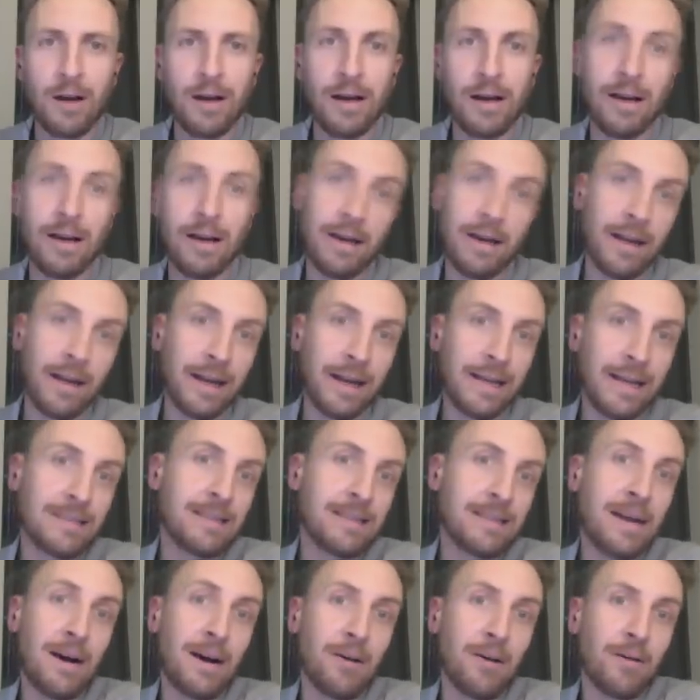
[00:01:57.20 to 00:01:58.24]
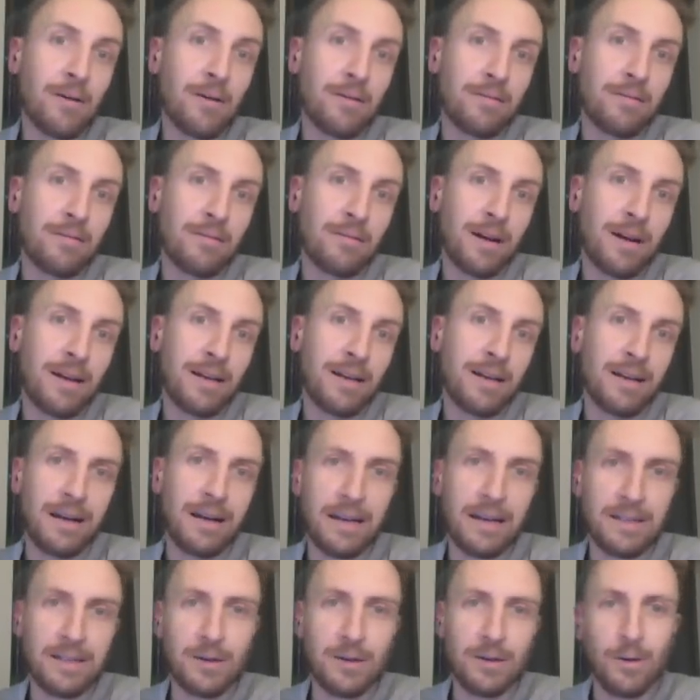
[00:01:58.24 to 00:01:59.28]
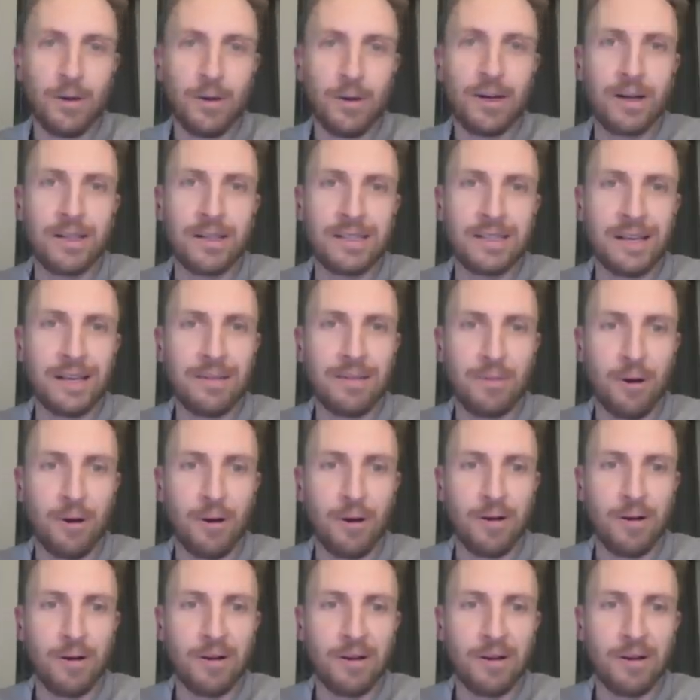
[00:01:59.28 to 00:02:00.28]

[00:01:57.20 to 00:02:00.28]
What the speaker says: and I guess tout, right? I guess according to Seth Burn.